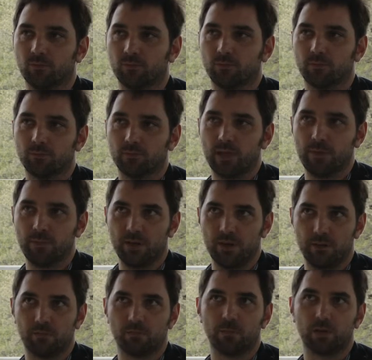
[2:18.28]

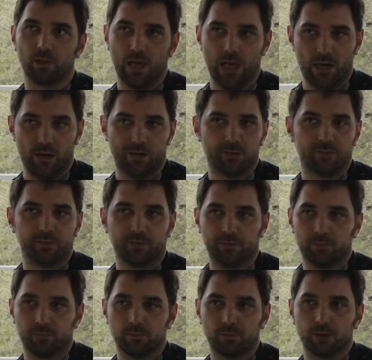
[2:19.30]
maybe a lot of
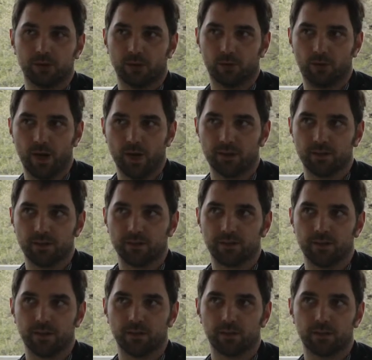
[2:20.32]

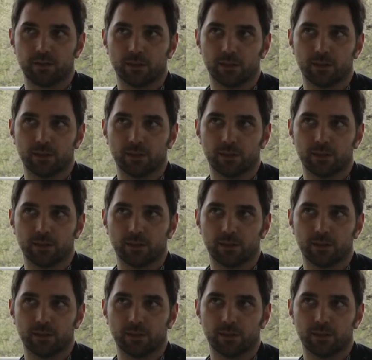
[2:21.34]
curators and